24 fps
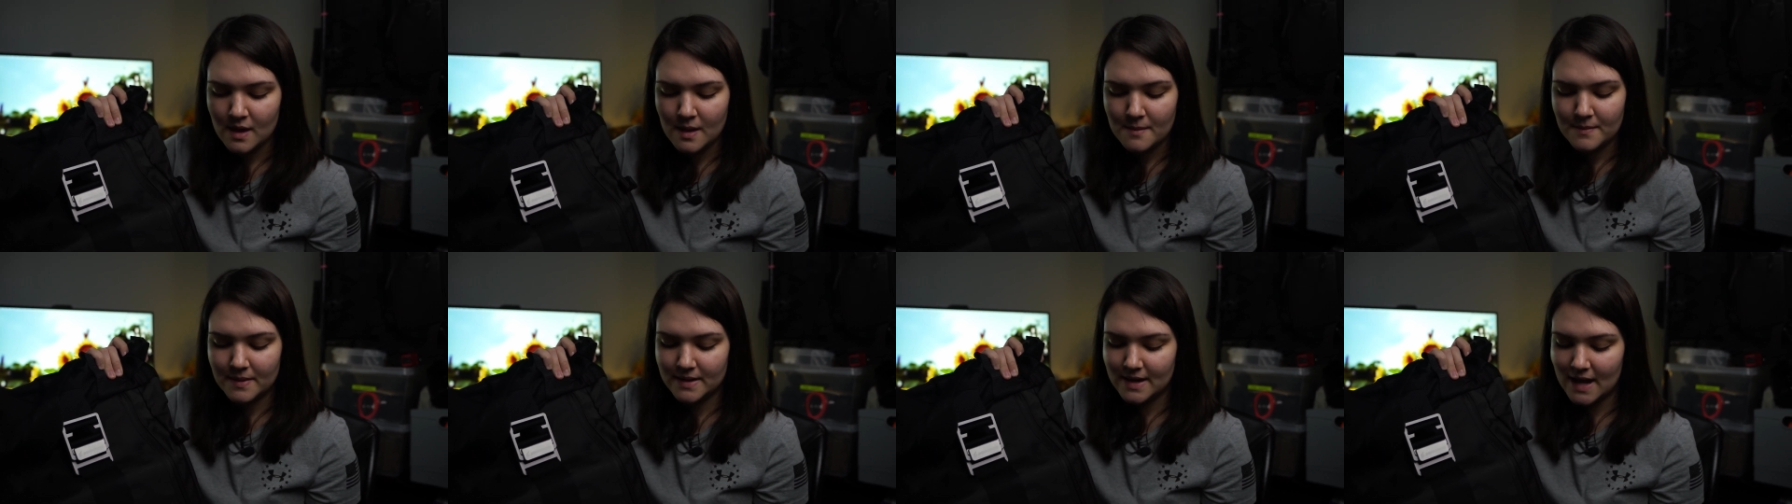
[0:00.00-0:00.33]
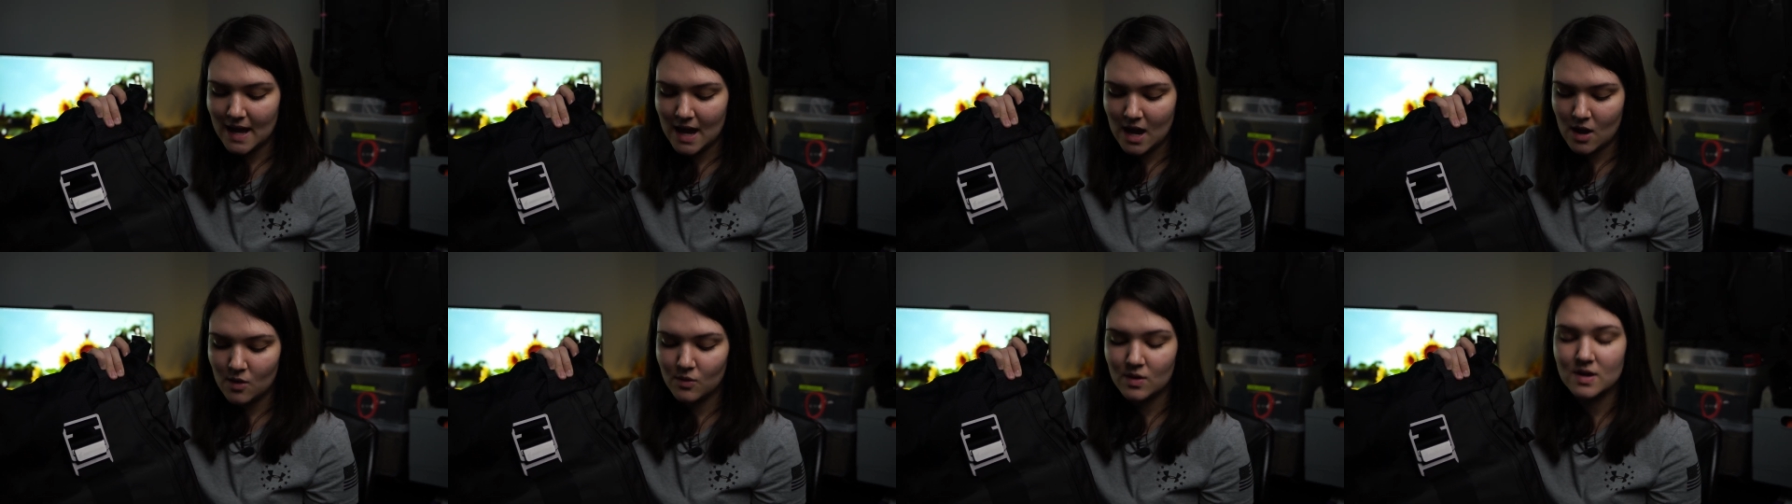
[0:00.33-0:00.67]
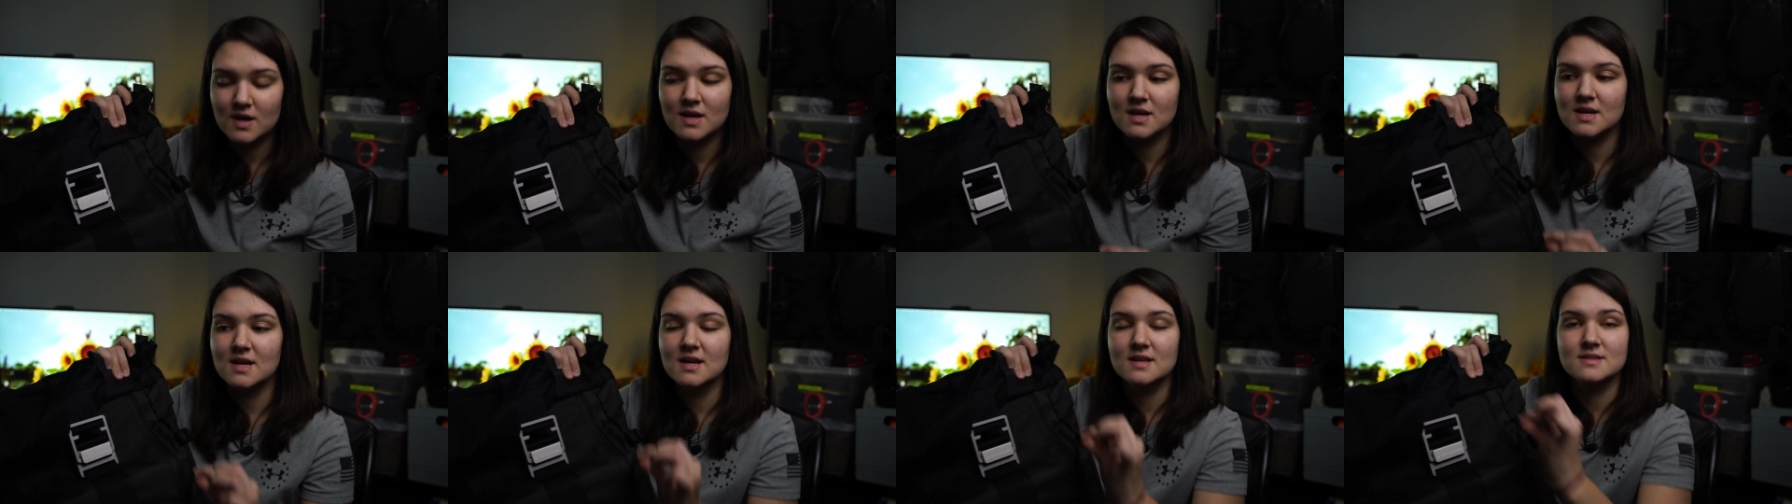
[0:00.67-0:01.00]
but now
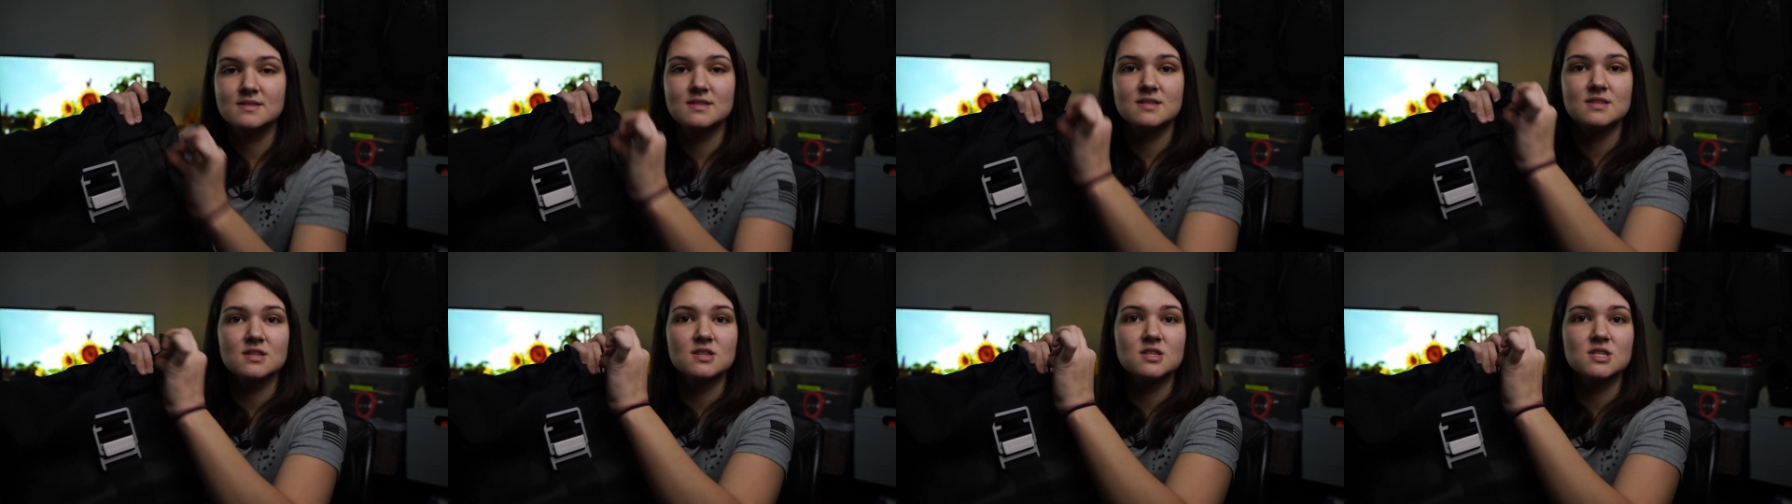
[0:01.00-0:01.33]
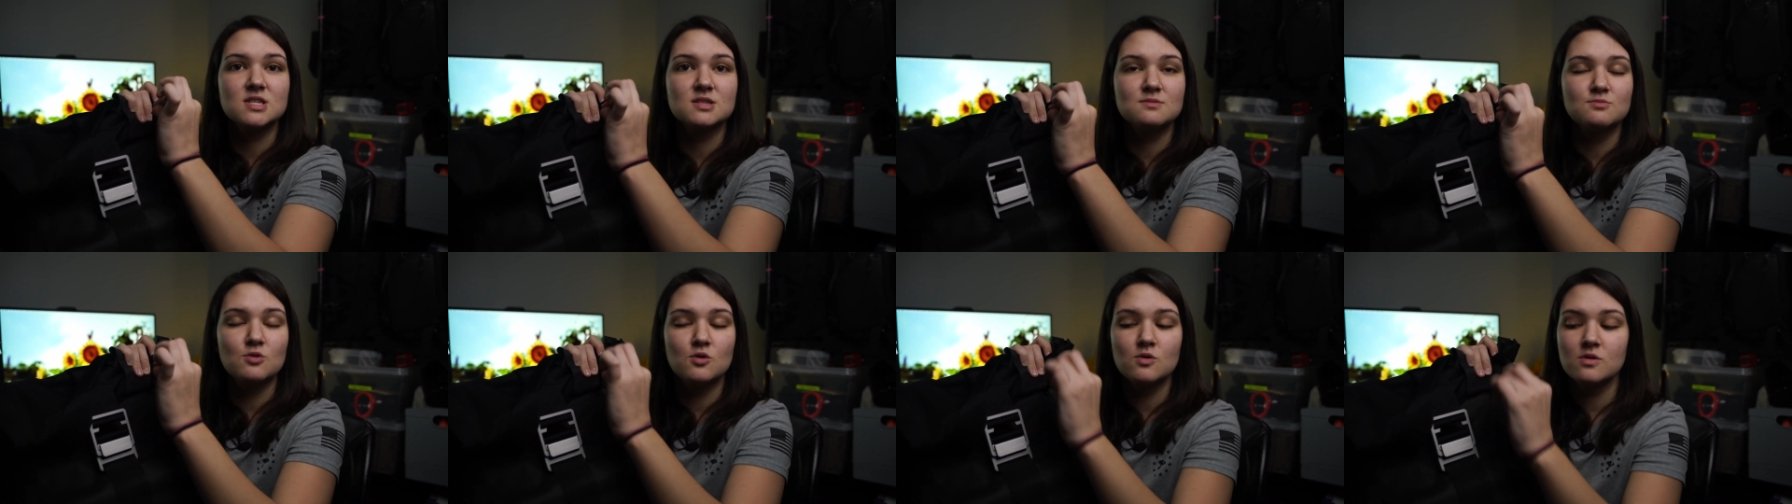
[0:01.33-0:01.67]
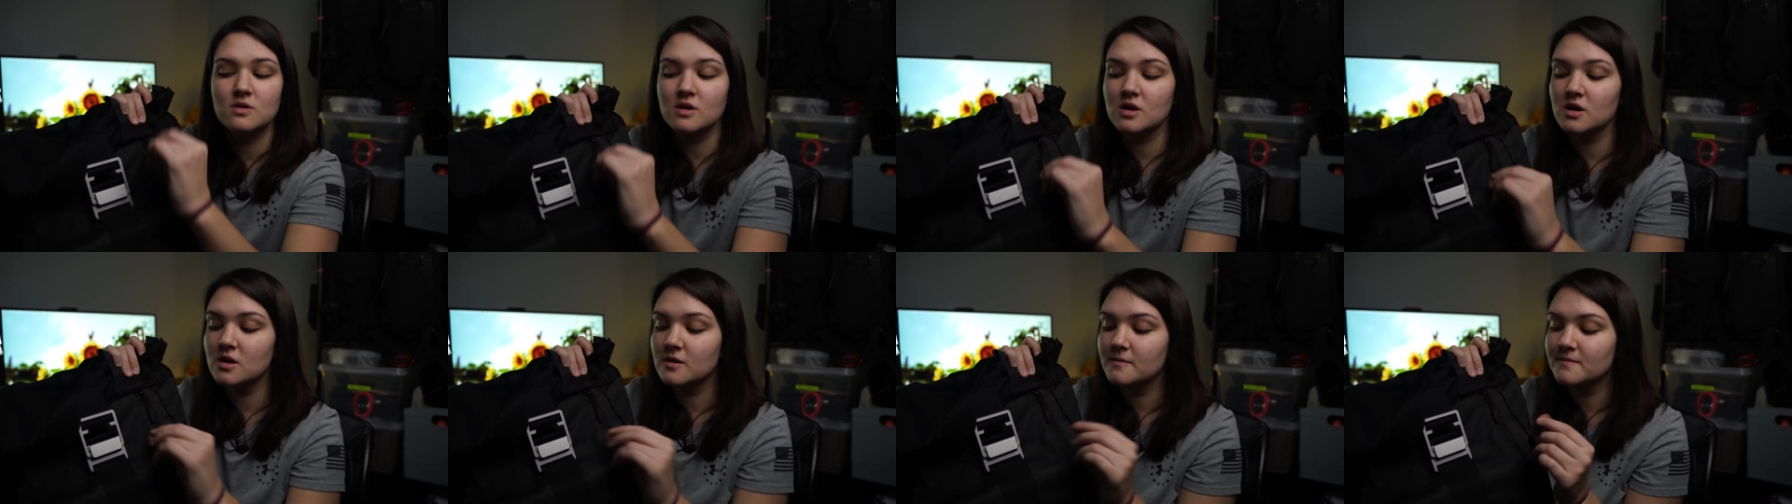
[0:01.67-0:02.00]
it's
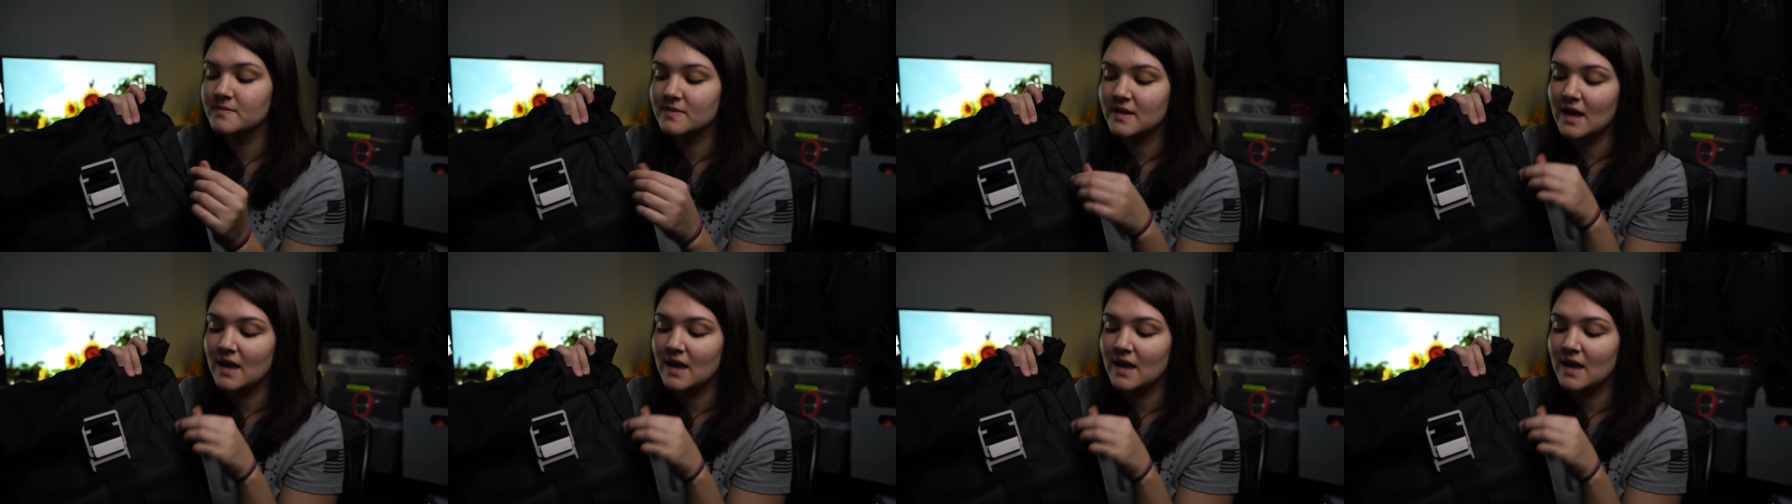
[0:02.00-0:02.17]
smoother,